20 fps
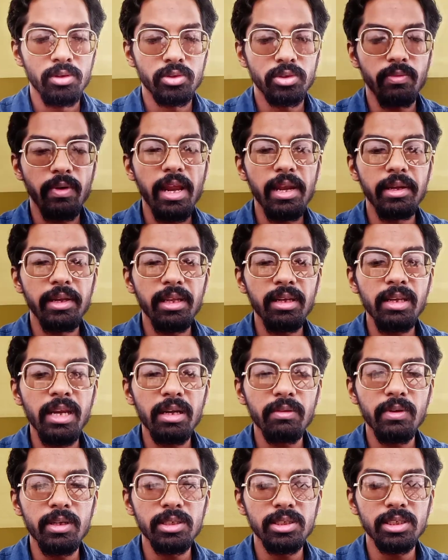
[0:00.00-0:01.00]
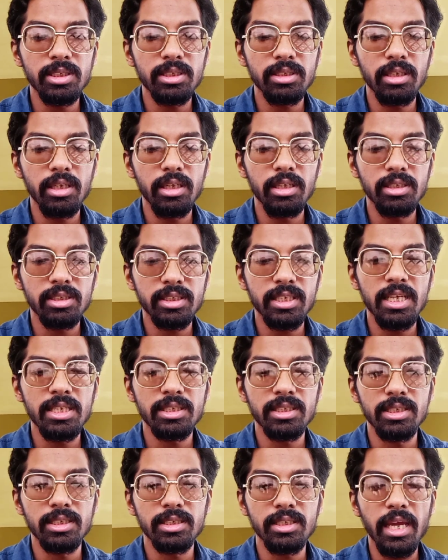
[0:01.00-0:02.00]
So while Daily Adventure
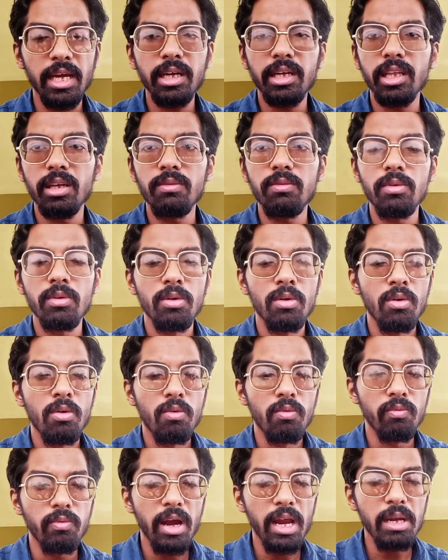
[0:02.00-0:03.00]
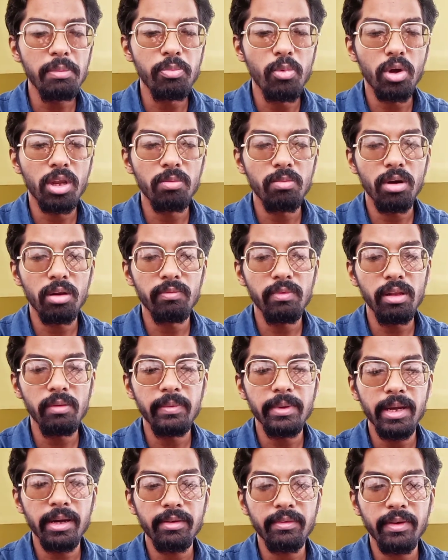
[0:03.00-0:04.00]
Incense is active, wild Pokemon will
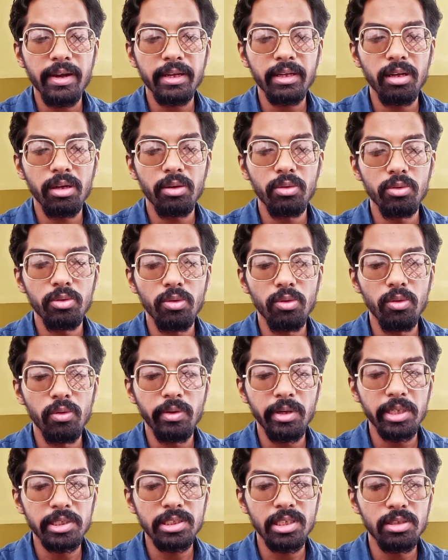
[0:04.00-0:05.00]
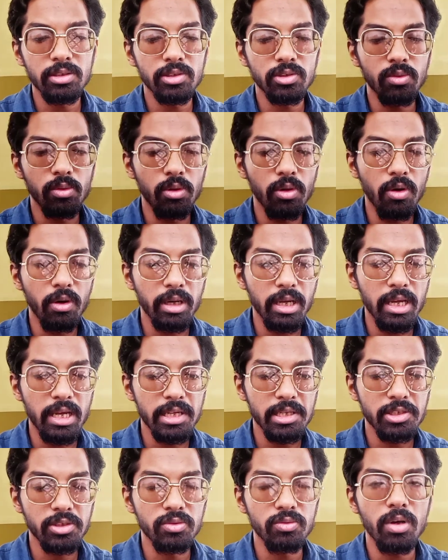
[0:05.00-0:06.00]
be attracted to your location so long
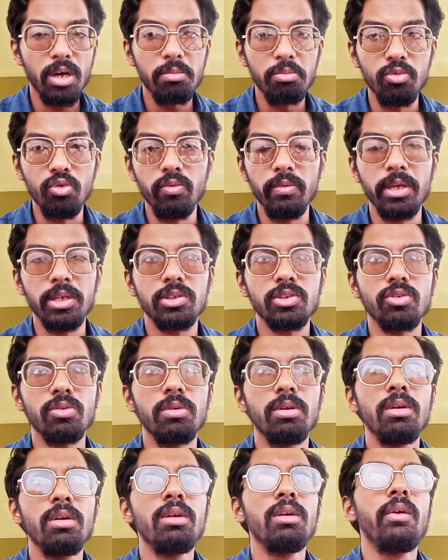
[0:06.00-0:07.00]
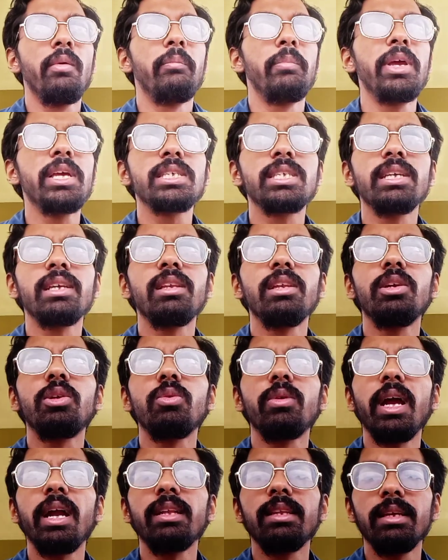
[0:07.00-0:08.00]
as you are moving. So basically
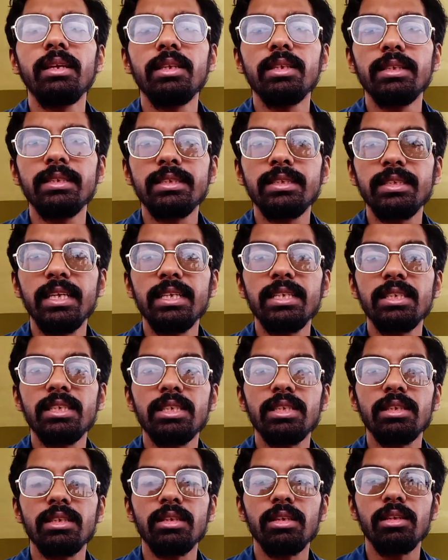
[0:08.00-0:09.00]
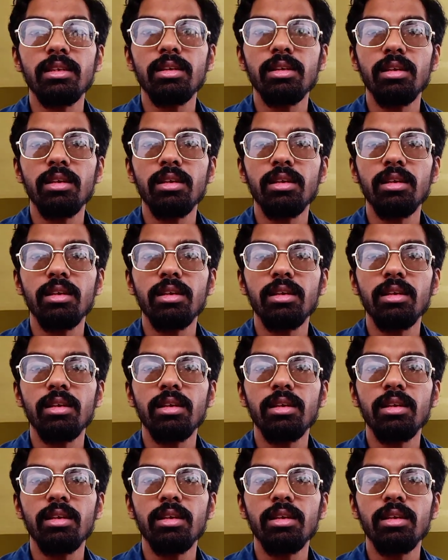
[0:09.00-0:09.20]
to get the incense